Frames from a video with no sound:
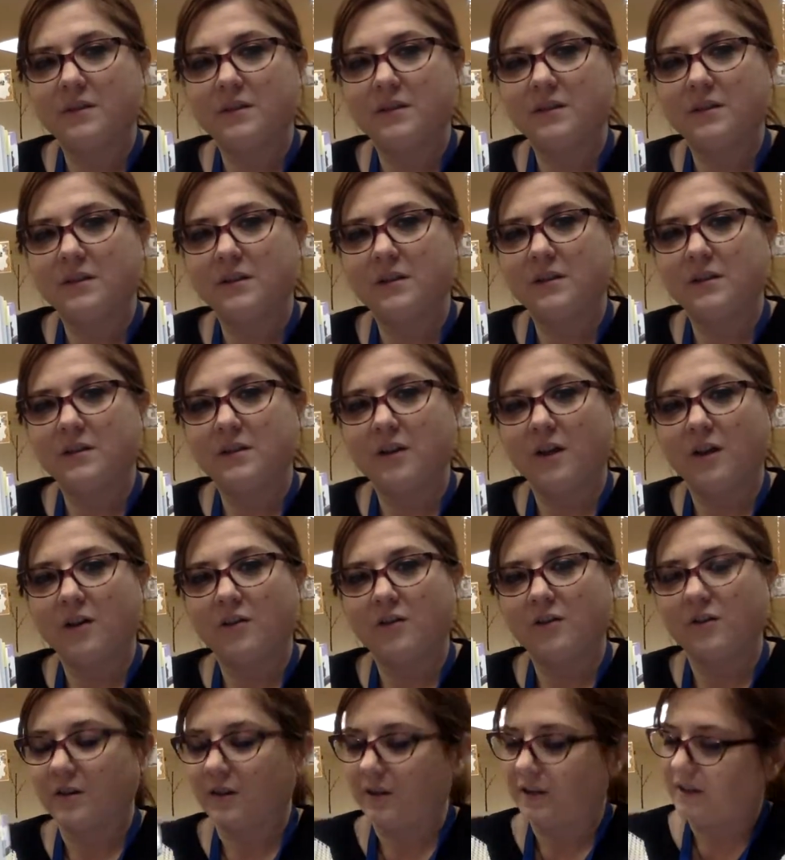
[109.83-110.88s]
the
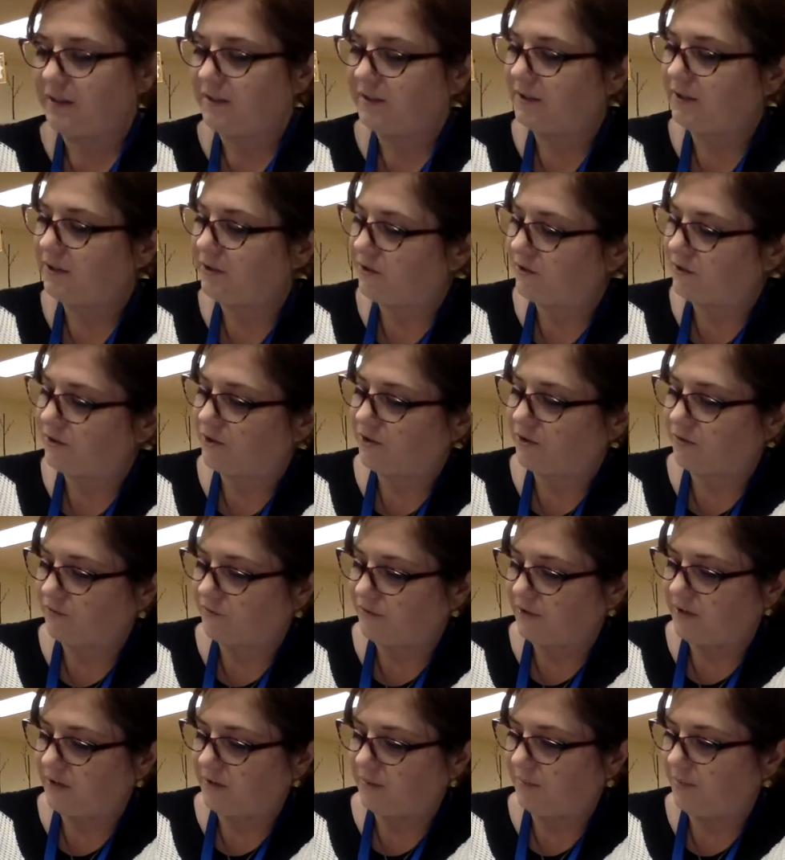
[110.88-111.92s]
younger, easier to
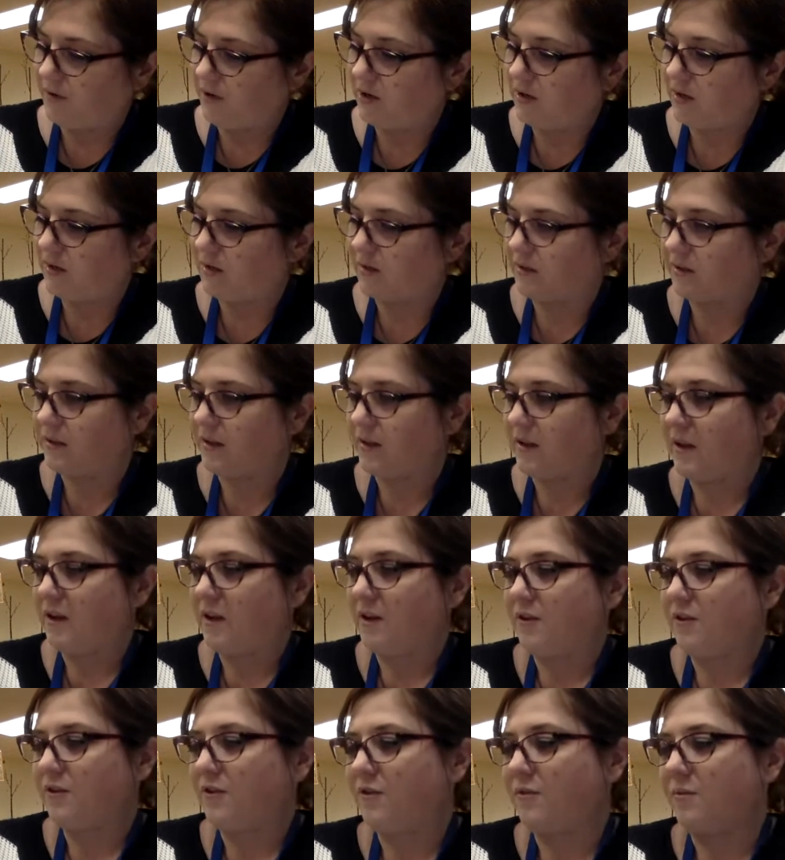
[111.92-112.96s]
read books.
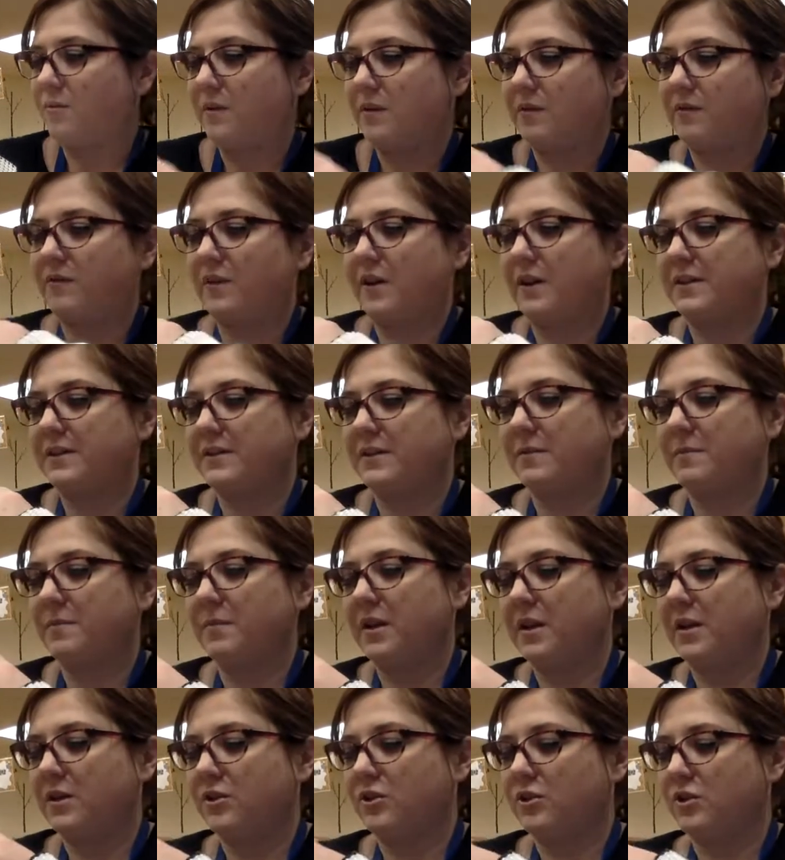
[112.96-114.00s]
You will find some
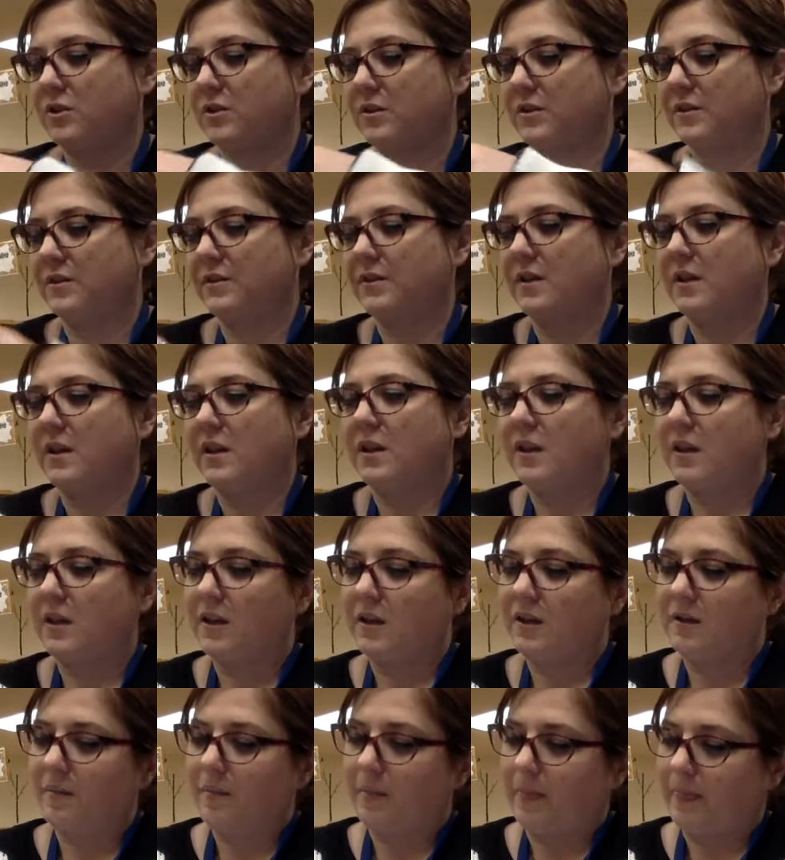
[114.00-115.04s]
pictures,
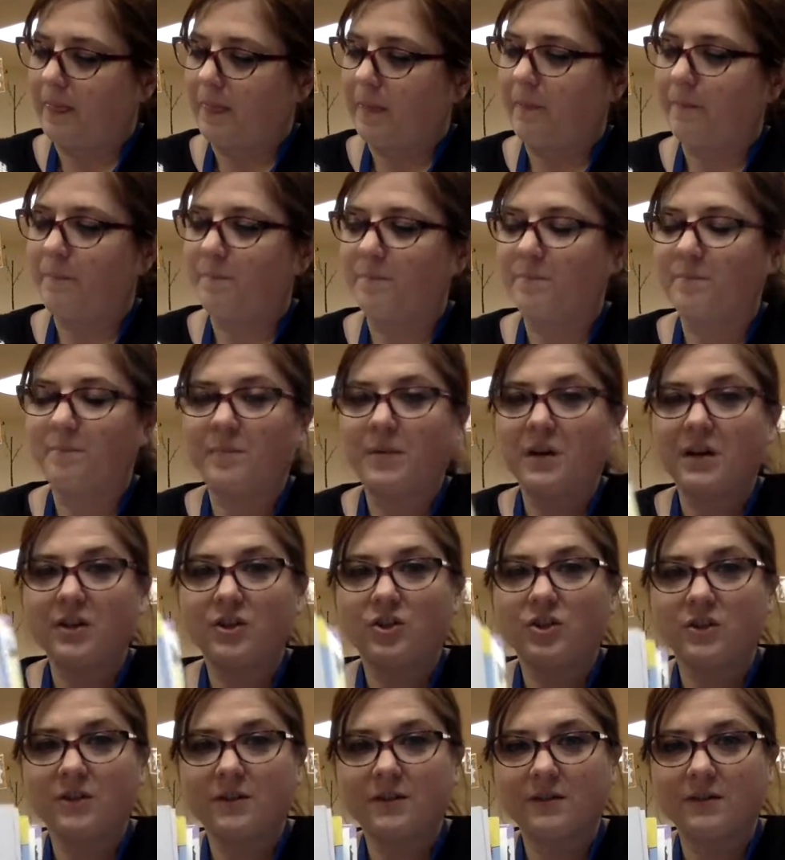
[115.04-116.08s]
but it
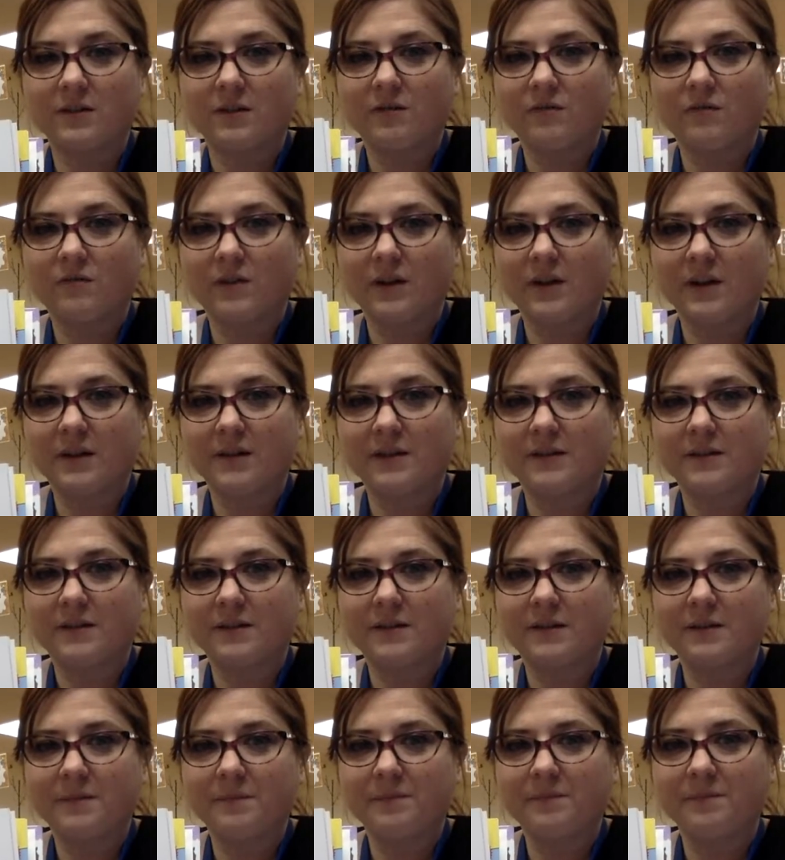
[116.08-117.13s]
just reads
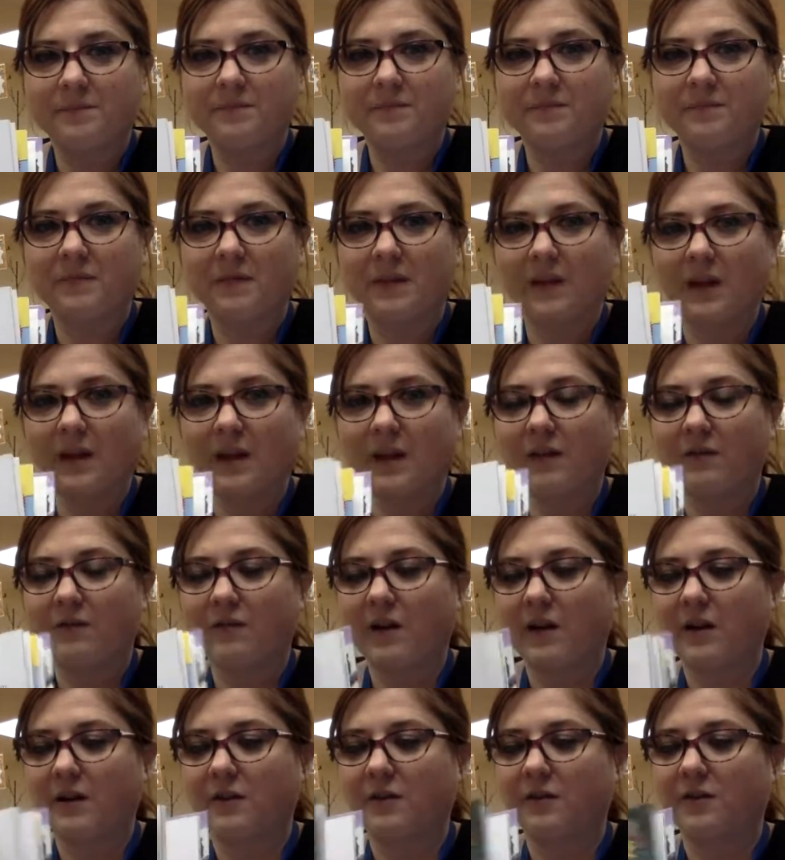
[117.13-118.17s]
like a
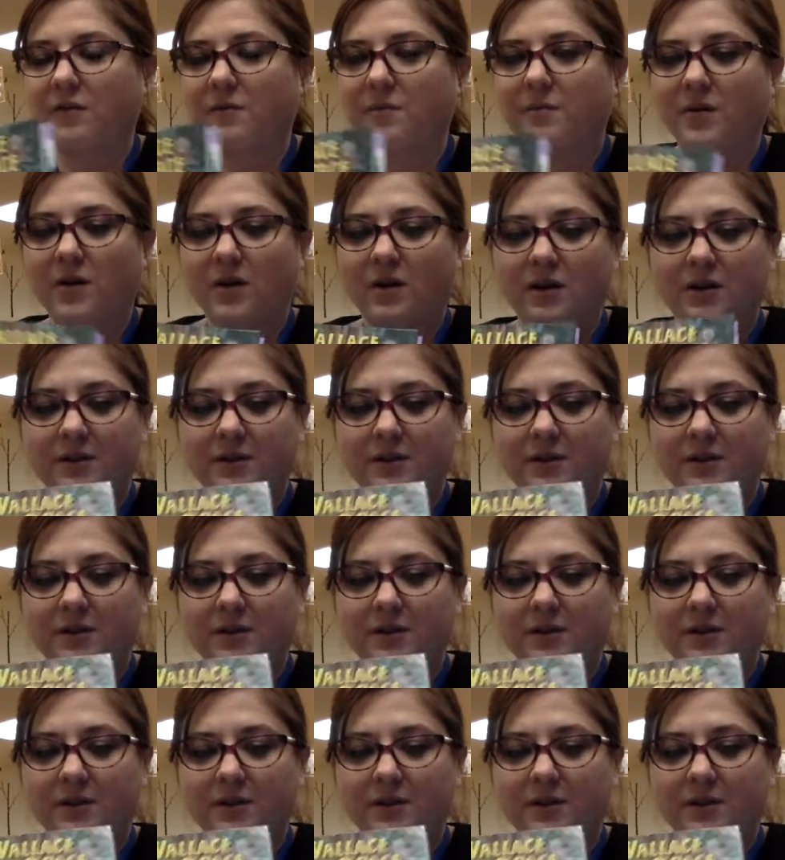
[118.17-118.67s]
regular book.